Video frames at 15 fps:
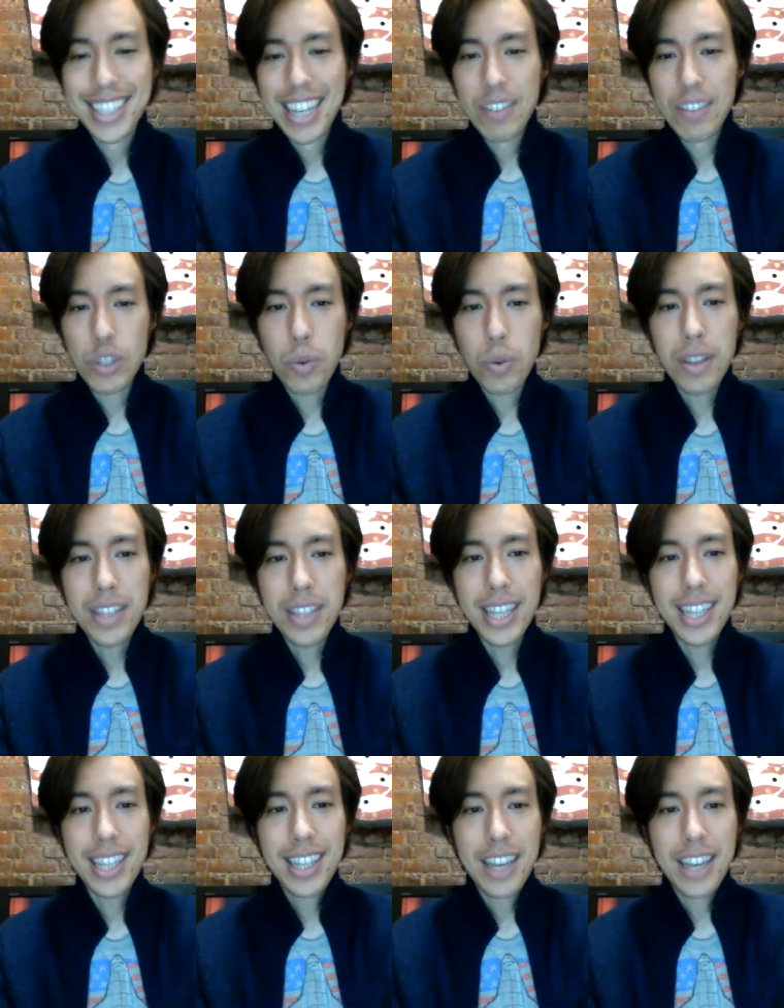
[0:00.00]
If
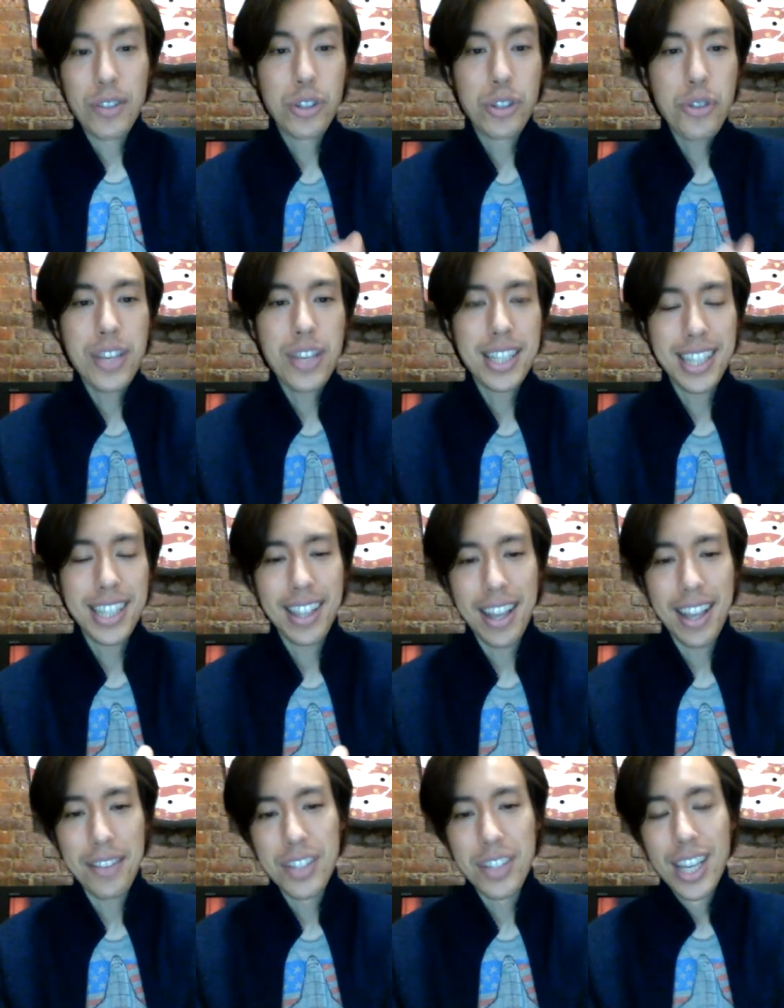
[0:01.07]
there's two things he
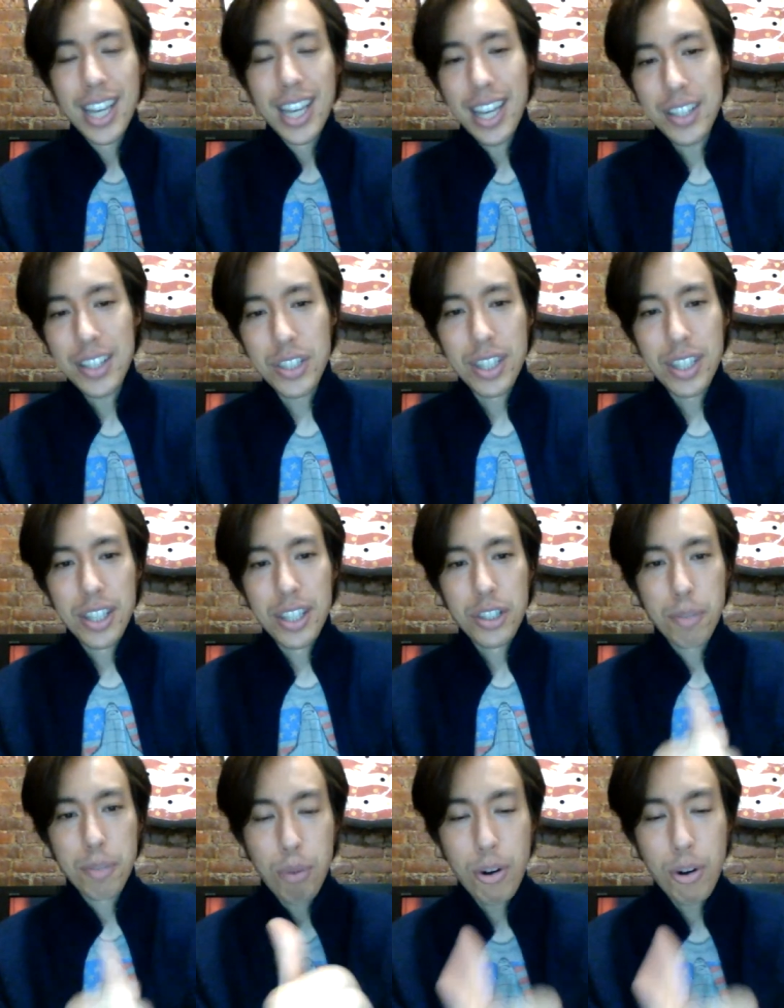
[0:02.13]
loves, it's
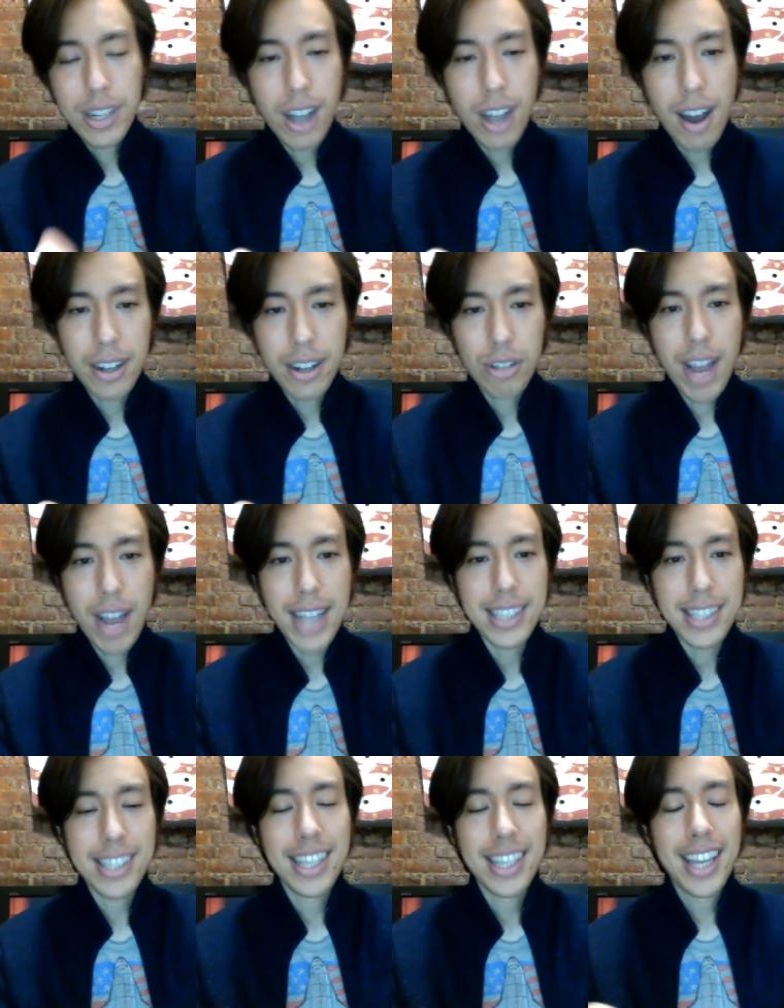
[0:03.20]
supporting
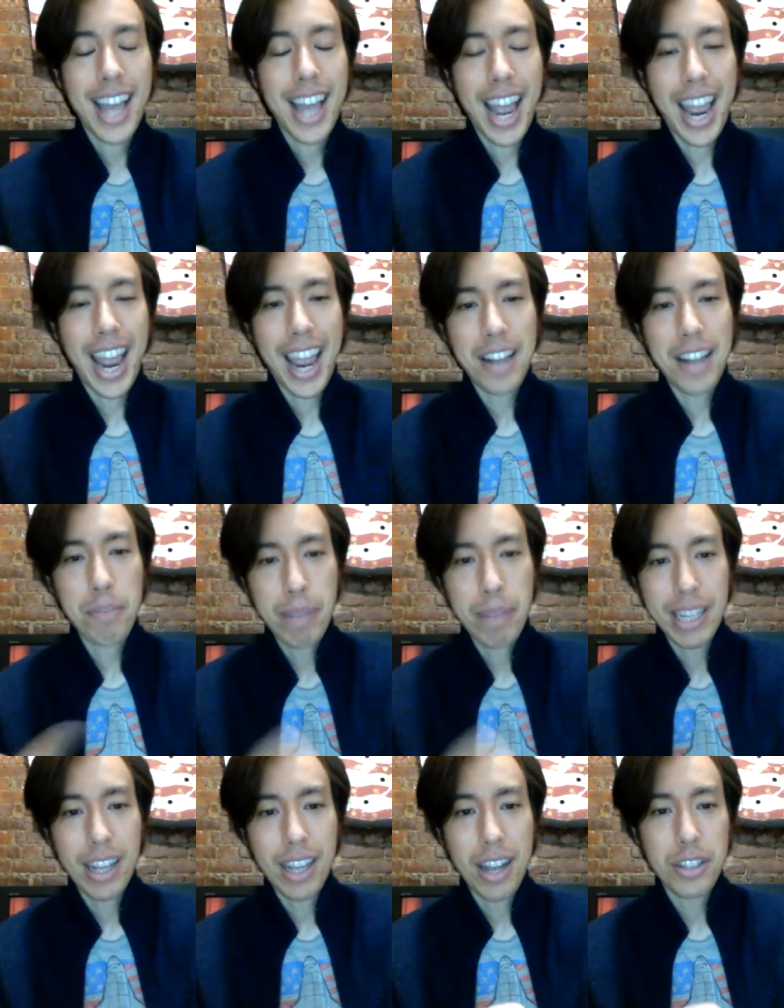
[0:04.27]
autocrats and
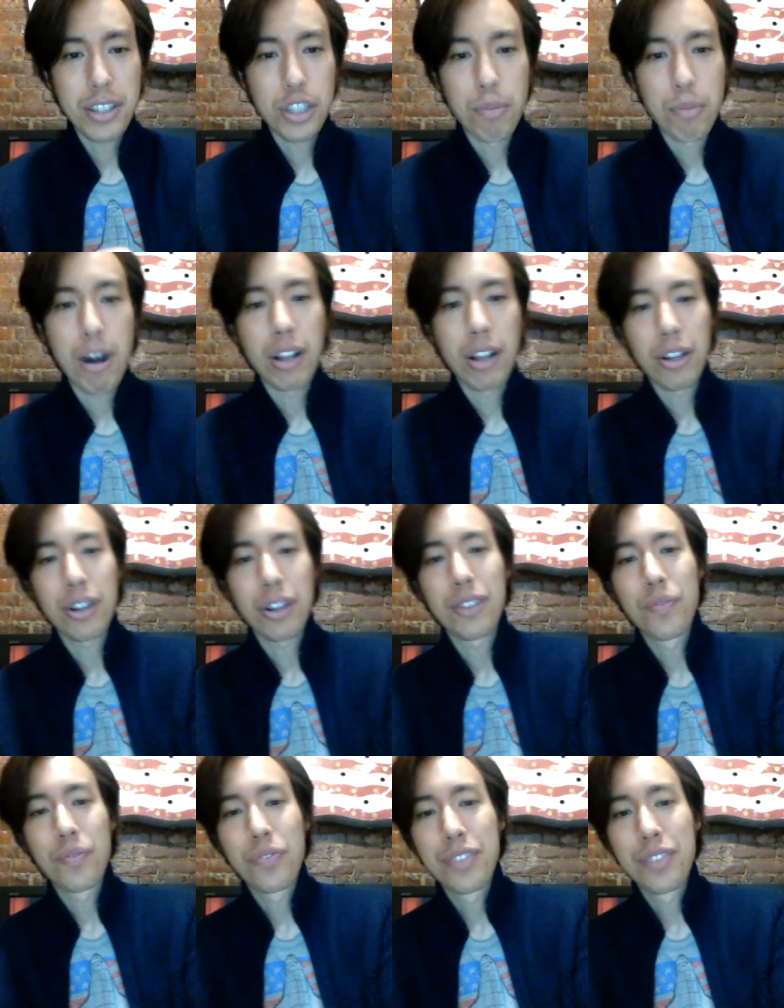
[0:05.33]
picking on smaller
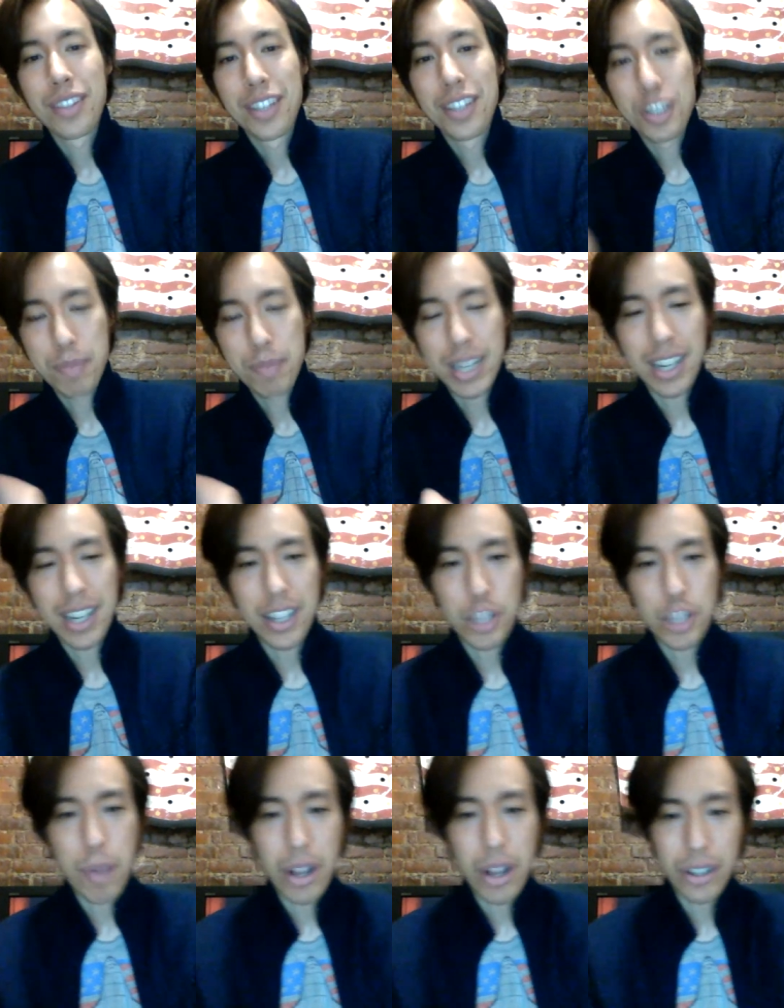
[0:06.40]

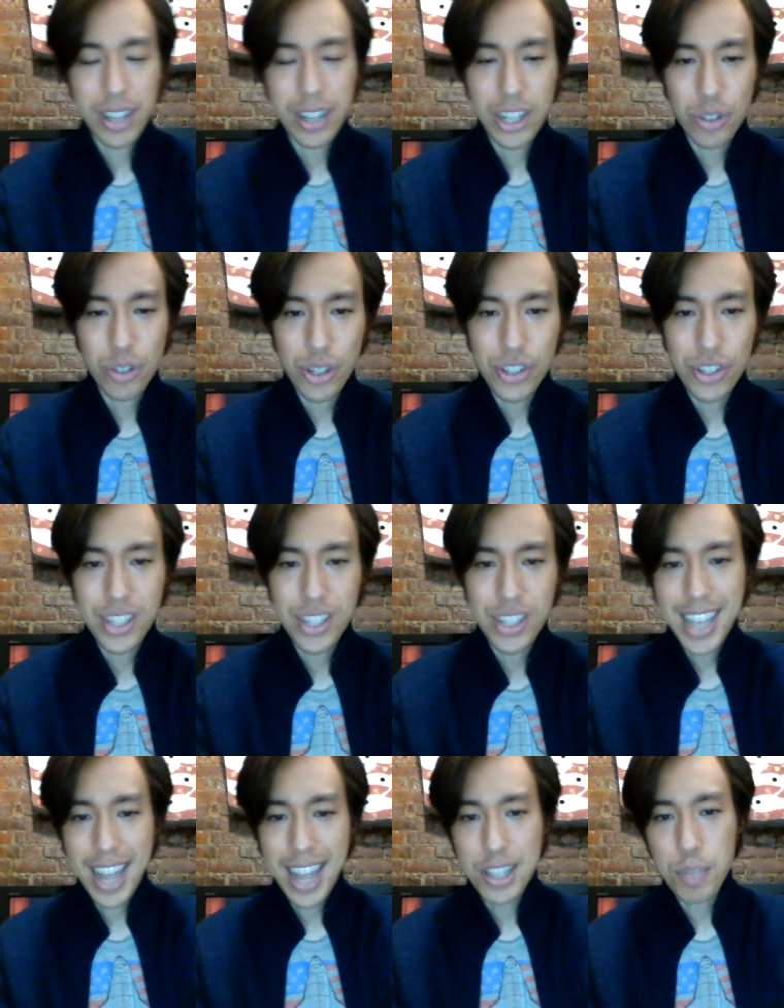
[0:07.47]
countries
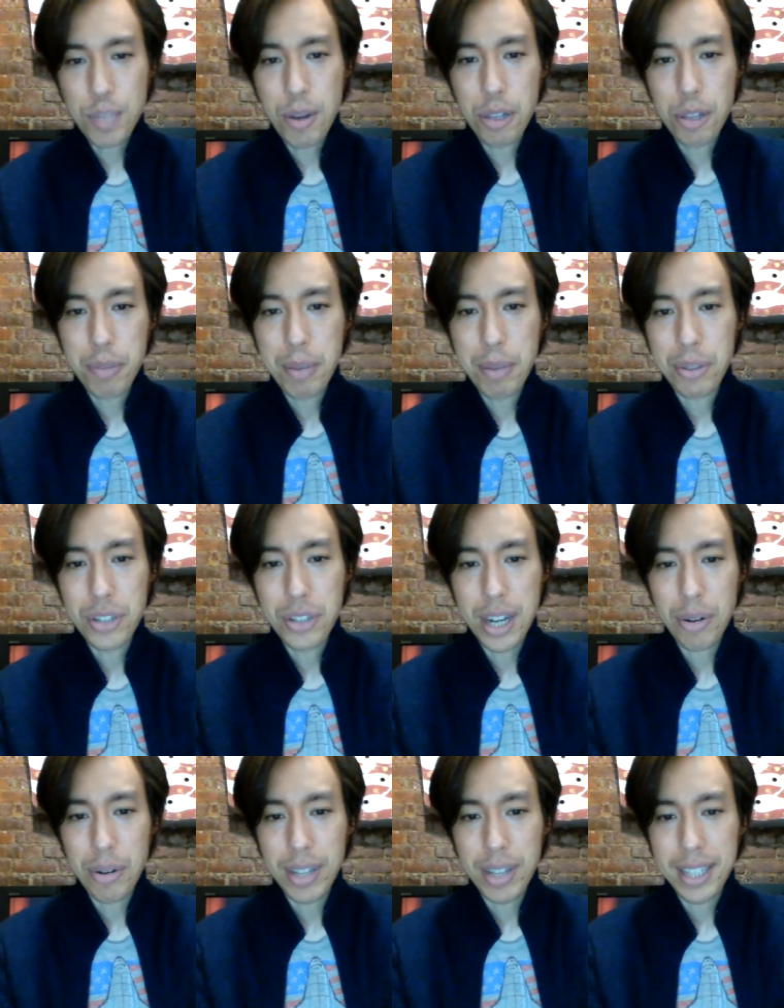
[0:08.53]
and smaller people
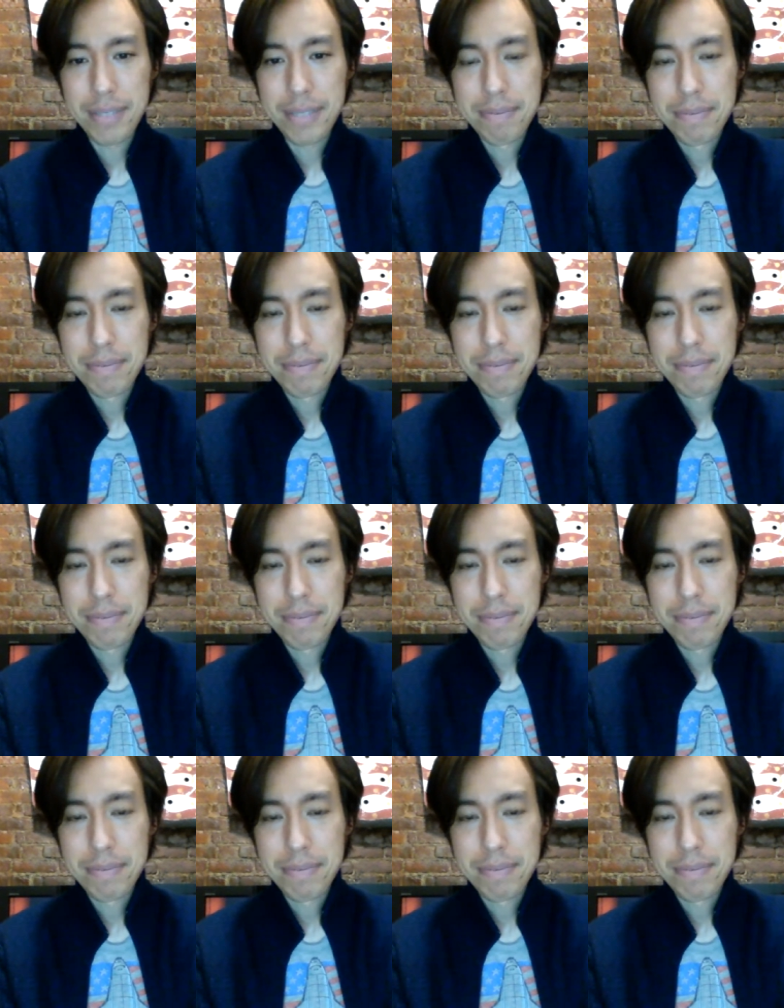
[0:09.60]
generally.